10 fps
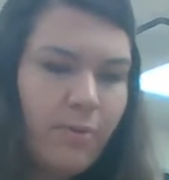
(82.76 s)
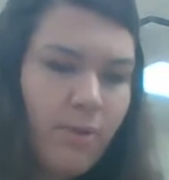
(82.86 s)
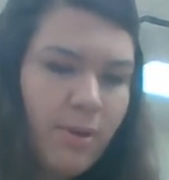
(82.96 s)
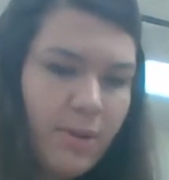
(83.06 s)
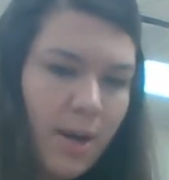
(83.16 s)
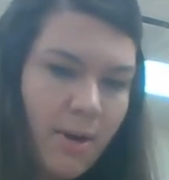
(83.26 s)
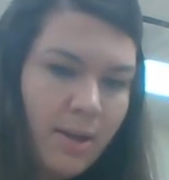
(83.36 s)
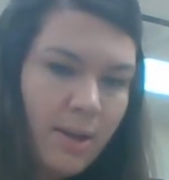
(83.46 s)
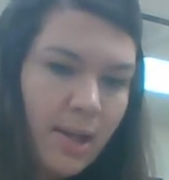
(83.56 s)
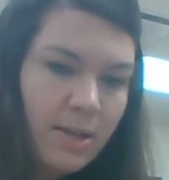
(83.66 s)
one you want to start
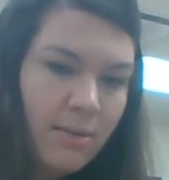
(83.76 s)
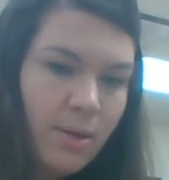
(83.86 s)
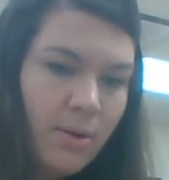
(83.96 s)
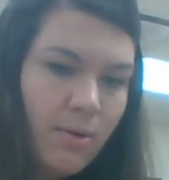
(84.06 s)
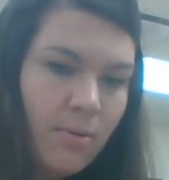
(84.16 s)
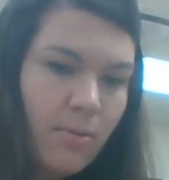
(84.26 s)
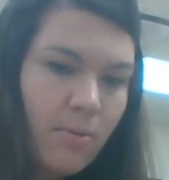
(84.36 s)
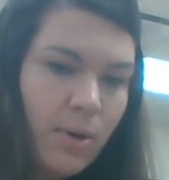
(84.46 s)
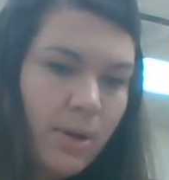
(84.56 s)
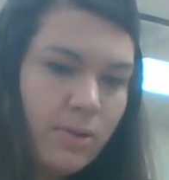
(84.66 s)
with. So I'm going to go
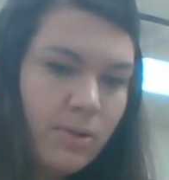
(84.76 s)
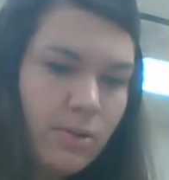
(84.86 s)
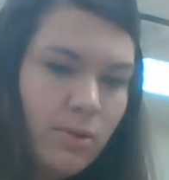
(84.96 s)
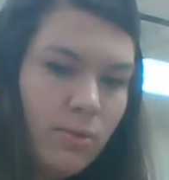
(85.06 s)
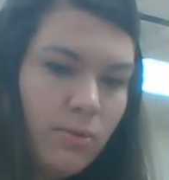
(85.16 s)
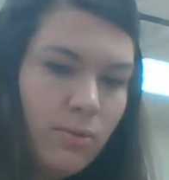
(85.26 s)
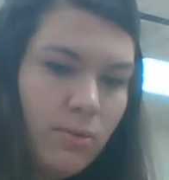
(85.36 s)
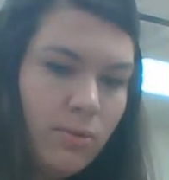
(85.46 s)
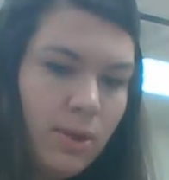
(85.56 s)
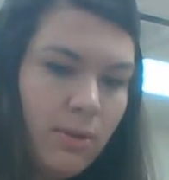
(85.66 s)
1, 2,
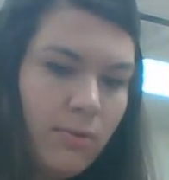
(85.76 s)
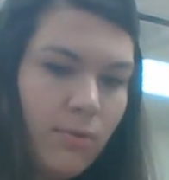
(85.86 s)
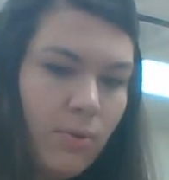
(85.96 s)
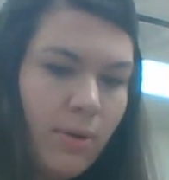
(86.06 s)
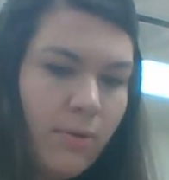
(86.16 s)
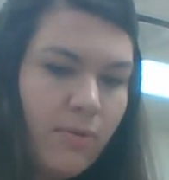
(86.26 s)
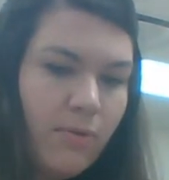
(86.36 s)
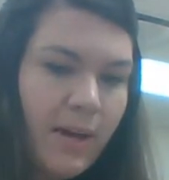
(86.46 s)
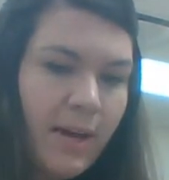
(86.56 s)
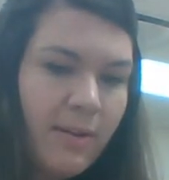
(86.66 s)
3, 4,
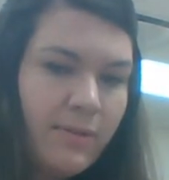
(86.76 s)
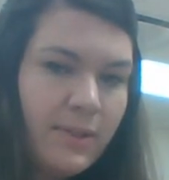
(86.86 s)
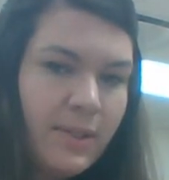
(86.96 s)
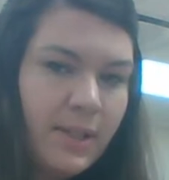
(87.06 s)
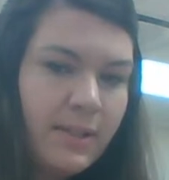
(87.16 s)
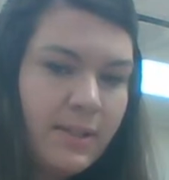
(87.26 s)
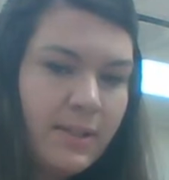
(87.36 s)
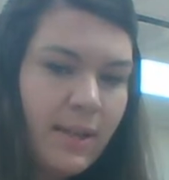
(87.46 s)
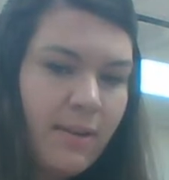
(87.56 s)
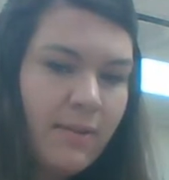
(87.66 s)
5, 6,
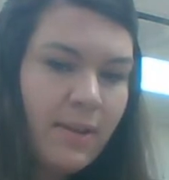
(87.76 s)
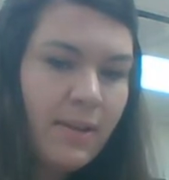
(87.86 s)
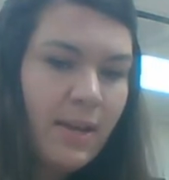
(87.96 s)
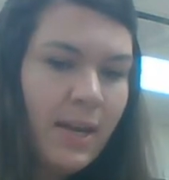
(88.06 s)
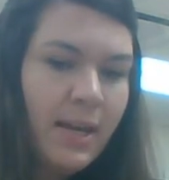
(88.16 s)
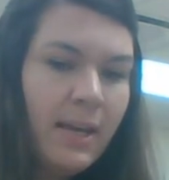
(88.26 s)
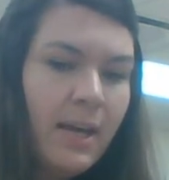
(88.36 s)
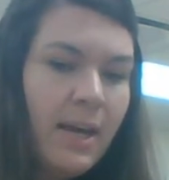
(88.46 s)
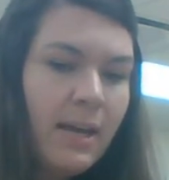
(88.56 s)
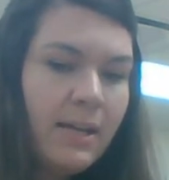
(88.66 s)
7, 8,
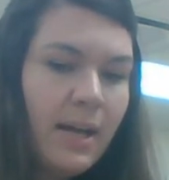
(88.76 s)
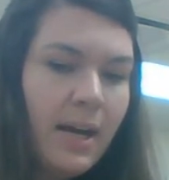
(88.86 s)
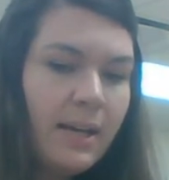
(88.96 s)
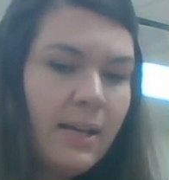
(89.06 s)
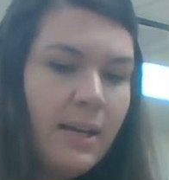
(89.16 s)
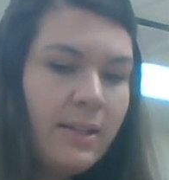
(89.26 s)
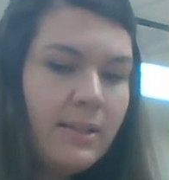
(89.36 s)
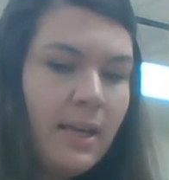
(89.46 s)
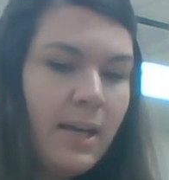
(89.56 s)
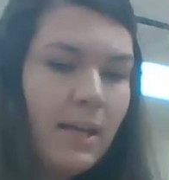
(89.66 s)
9,
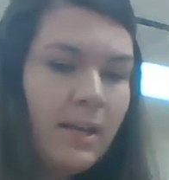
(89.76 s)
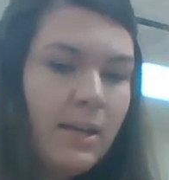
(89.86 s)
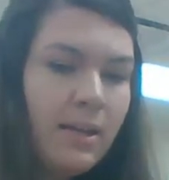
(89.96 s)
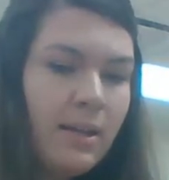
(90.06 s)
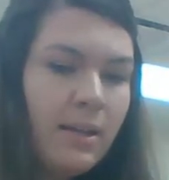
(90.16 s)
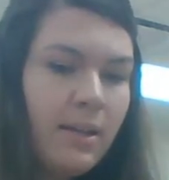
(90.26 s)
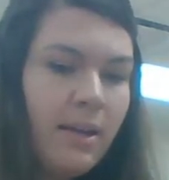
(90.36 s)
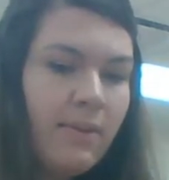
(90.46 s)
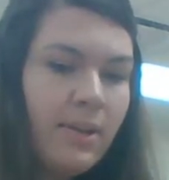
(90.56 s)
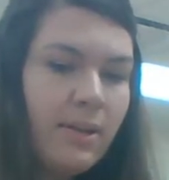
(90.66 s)
10,
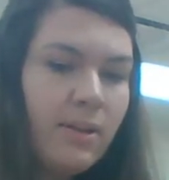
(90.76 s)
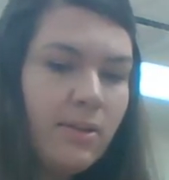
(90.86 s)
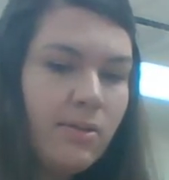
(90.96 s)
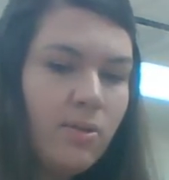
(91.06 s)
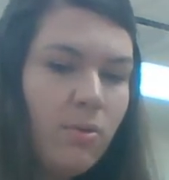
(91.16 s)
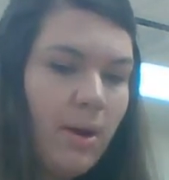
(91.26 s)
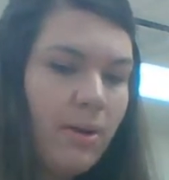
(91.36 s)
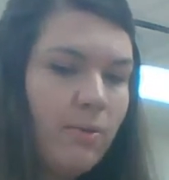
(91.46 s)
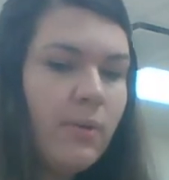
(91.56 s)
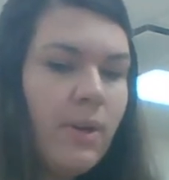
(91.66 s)
11,
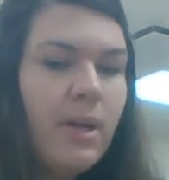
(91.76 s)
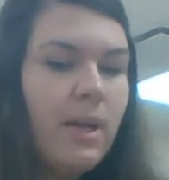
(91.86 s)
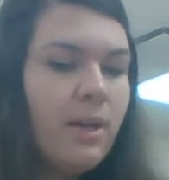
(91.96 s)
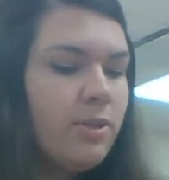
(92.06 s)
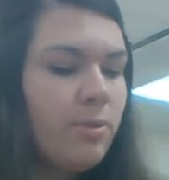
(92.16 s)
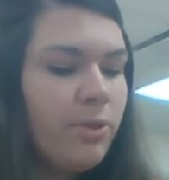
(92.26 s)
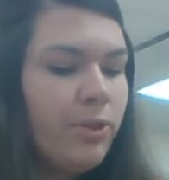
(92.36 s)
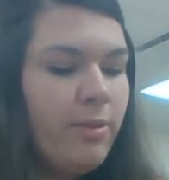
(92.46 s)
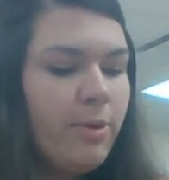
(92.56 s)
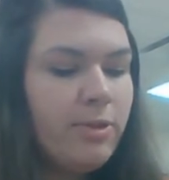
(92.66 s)
12. So we're
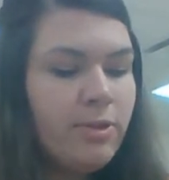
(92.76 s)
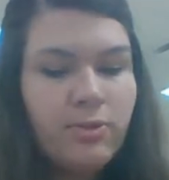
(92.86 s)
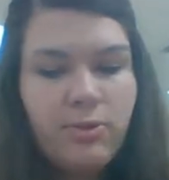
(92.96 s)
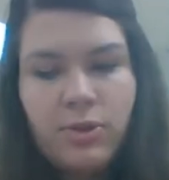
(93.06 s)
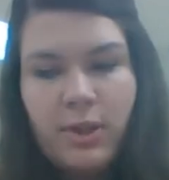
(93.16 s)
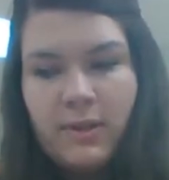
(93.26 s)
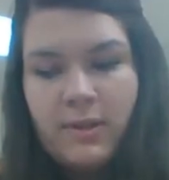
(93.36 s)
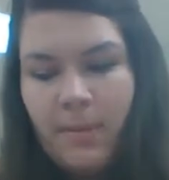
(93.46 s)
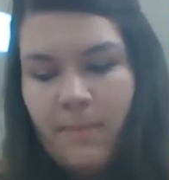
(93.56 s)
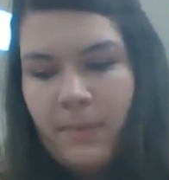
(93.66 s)
learning about
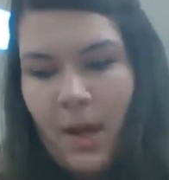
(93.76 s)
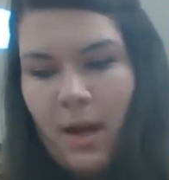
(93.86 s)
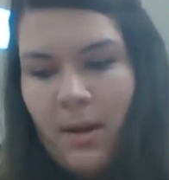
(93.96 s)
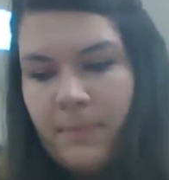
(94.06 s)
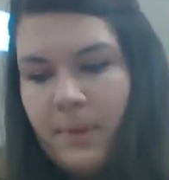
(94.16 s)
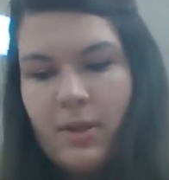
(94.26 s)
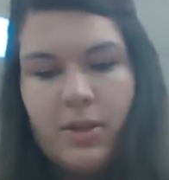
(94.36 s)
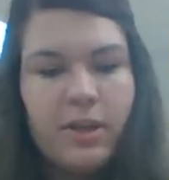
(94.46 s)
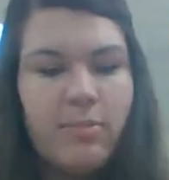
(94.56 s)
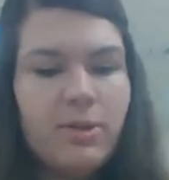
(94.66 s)
dilutions. You're
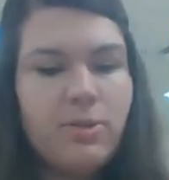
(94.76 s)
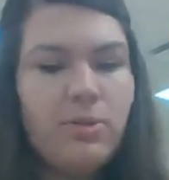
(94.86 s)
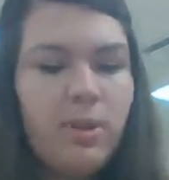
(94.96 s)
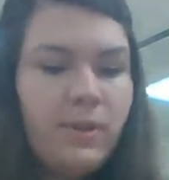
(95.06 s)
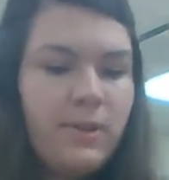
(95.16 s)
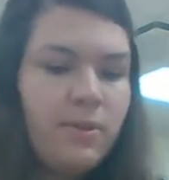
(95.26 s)
going to be diluting this